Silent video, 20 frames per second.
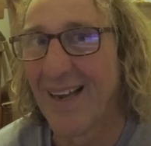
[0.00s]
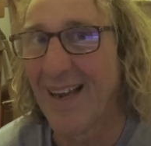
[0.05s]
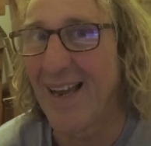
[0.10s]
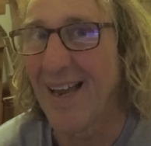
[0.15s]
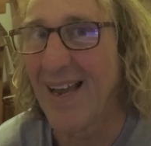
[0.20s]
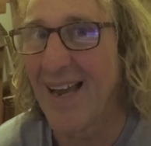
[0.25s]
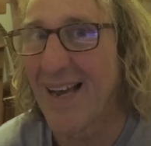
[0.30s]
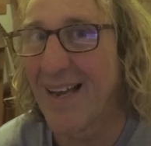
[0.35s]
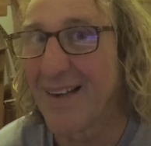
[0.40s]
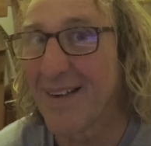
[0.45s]

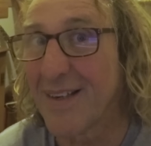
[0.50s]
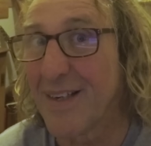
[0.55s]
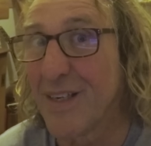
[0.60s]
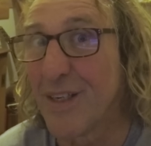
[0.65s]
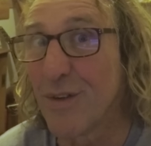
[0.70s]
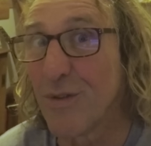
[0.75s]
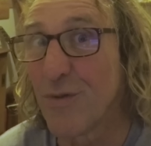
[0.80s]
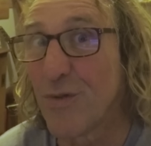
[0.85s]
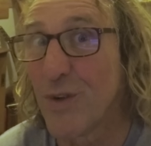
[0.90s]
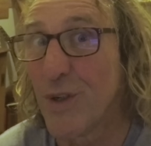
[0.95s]
And
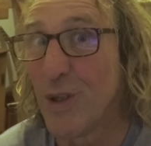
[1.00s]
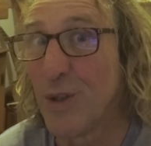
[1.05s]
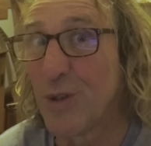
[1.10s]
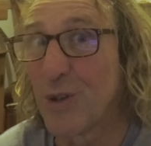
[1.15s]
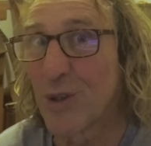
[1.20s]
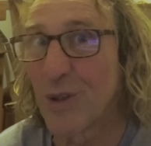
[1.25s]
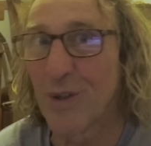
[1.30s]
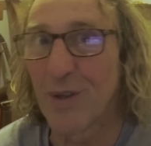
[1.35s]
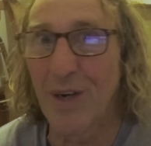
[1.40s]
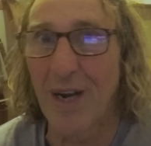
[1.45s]
in
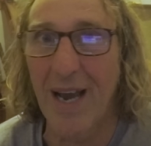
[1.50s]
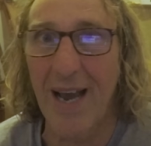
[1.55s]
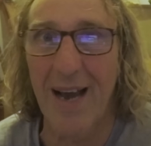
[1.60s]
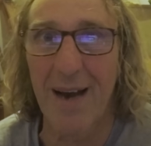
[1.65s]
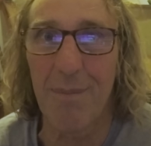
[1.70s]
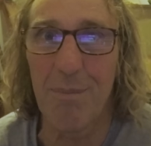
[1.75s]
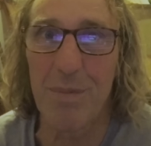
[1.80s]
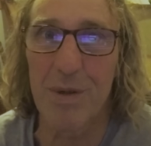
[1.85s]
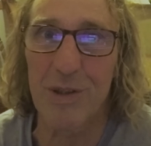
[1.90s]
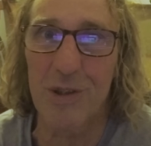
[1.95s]
future
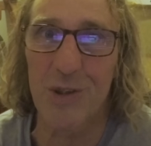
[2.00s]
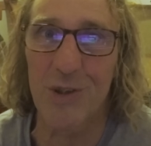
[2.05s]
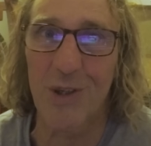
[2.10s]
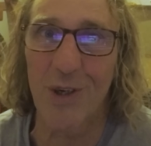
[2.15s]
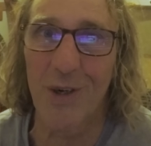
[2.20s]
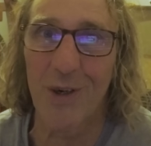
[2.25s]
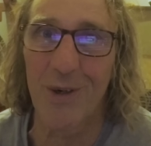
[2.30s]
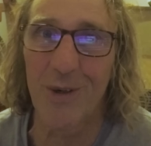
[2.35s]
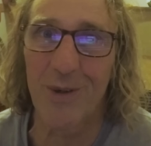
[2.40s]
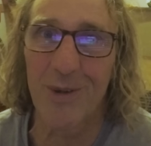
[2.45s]

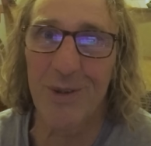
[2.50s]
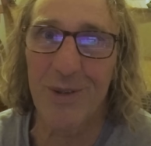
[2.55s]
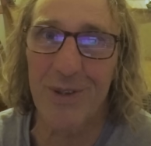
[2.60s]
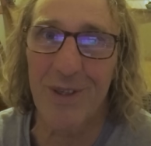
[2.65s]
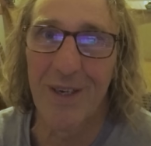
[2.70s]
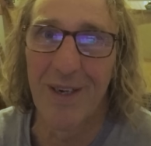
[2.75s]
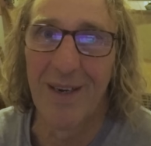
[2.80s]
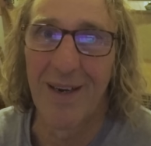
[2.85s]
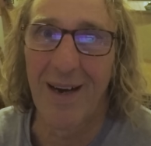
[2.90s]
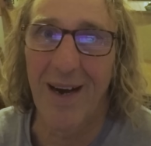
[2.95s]
episodes,
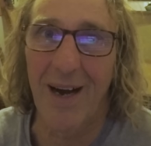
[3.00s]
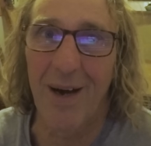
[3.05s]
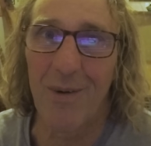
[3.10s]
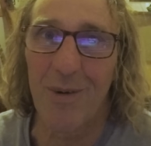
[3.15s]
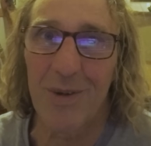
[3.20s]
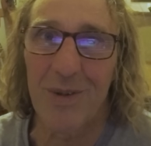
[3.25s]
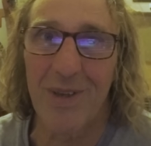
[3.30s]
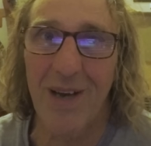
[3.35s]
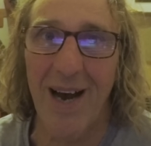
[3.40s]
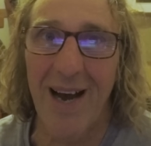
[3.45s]
I will
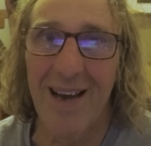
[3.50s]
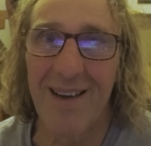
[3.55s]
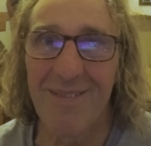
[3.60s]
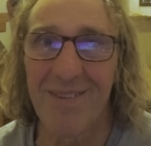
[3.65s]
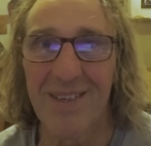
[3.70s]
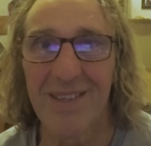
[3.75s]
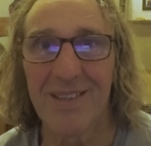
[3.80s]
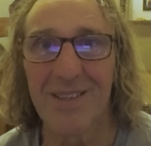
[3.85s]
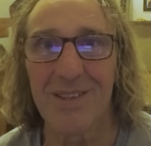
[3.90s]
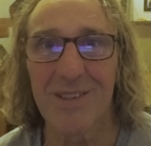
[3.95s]
dive
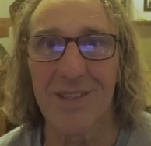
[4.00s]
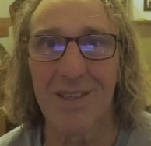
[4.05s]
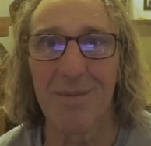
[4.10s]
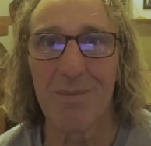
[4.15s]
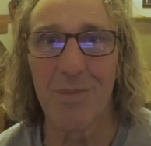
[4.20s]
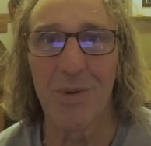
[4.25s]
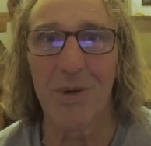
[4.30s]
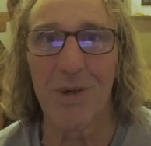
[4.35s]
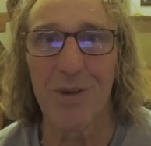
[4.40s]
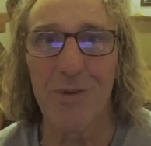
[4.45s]
into some
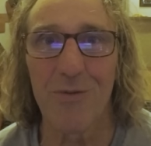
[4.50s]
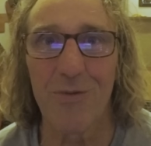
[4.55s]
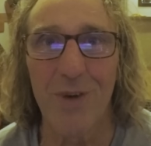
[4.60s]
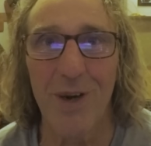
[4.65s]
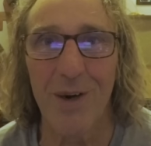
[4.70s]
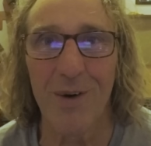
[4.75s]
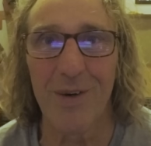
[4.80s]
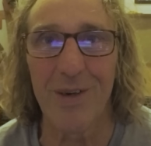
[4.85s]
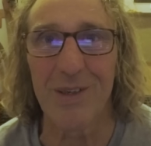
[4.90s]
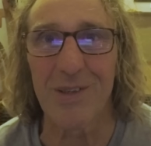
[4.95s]
more
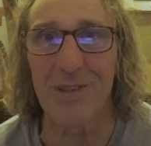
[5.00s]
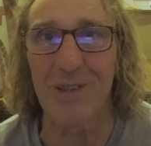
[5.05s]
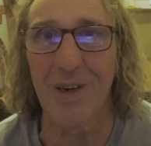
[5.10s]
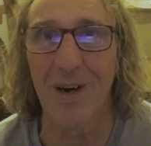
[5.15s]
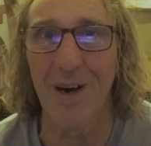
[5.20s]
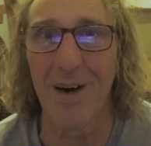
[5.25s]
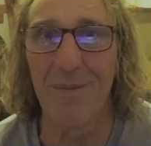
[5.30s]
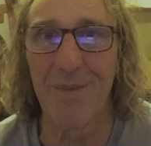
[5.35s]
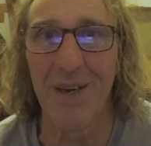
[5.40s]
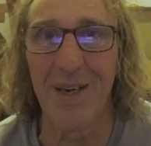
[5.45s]
nefarious
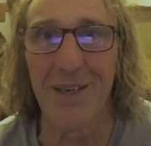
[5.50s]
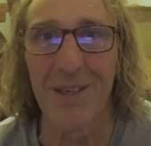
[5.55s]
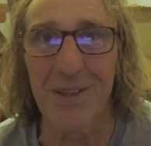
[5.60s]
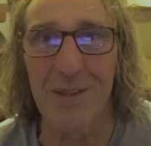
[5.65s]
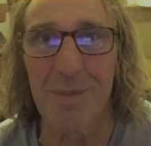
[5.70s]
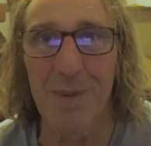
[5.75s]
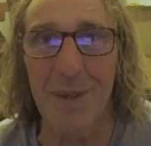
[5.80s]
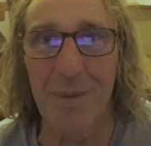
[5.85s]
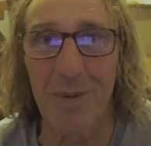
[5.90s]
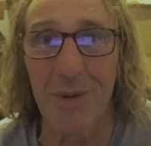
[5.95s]
comments,
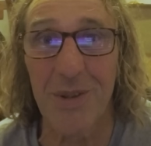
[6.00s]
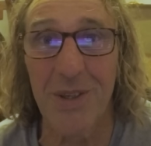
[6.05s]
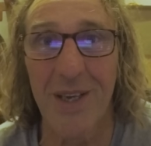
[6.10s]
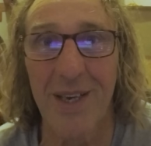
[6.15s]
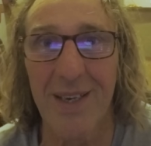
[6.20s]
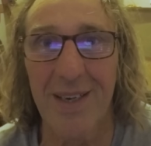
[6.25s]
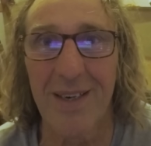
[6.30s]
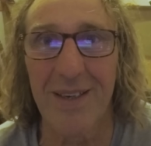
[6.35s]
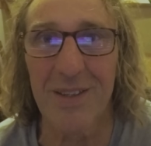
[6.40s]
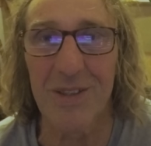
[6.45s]
people
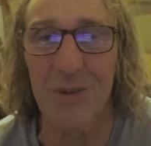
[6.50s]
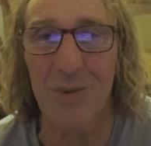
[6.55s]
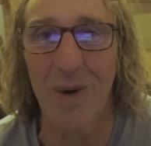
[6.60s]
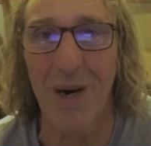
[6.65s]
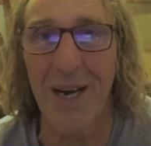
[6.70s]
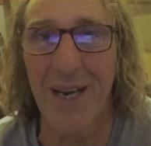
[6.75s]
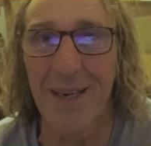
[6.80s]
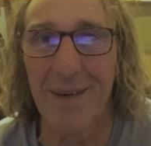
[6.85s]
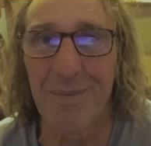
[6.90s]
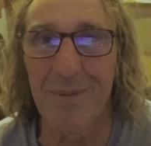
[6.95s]
taking
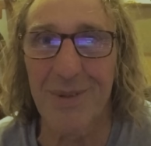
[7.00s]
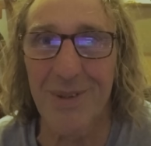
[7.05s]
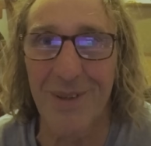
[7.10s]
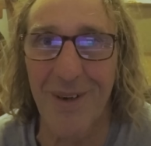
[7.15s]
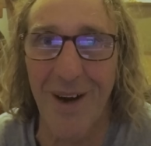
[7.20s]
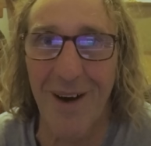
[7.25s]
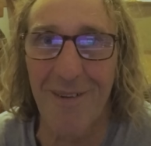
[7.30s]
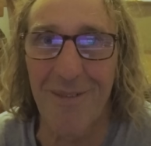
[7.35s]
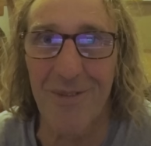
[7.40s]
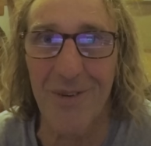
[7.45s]
swipes and
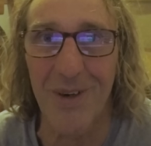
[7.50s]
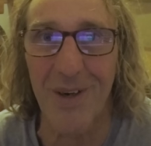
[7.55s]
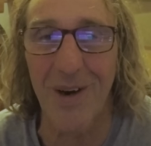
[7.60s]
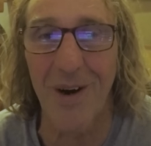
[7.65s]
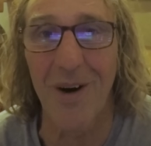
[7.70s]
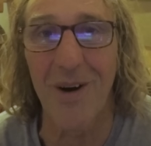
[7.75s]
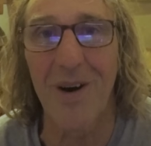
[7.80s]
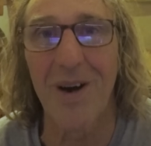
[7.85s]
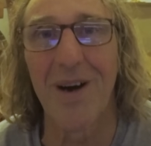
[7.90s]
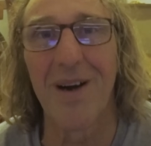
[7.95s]
offering
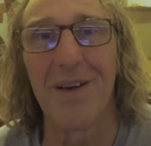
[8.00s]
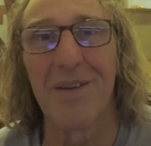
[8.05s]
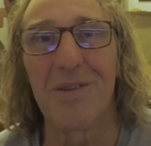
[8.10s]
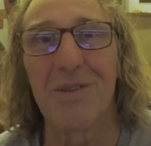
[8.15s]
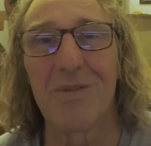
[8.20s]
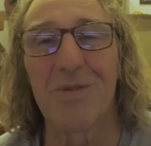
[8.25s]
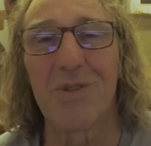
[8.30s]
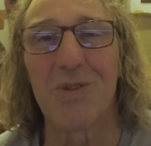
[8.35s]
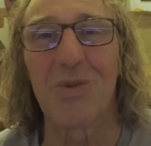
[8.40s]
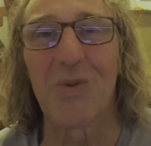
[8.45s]
all kinds
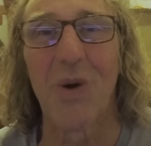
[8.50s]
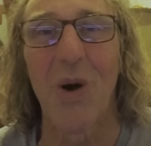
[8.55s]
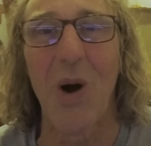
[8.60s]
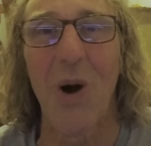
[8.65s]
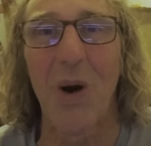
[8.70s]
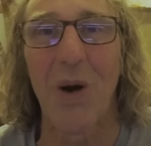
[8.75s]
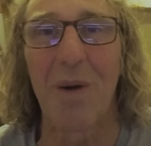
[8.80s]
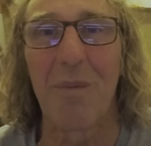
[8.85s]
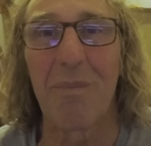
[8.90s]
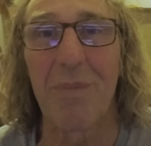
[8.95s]
of
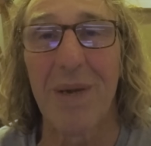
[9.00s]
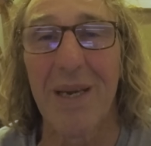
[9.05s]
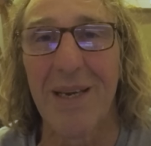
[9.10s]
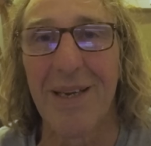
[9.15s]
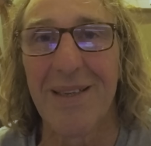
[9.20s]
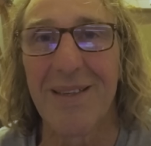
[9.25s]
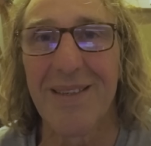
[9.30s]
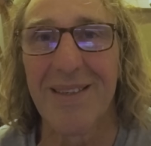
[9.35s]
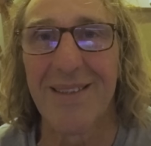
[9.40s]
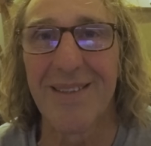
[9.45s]
strong
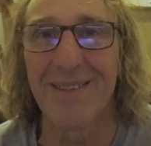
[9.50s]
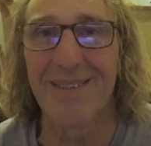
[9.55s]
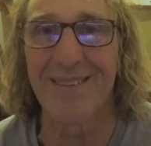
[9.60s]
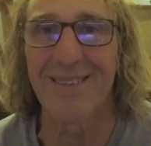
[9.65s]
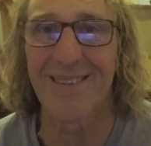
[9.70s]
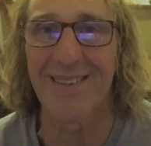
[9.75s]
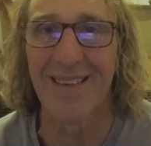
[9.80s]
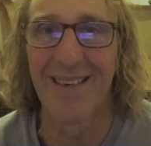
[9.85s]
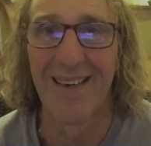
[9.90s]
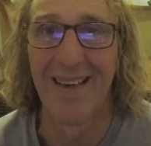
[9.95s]
opinions,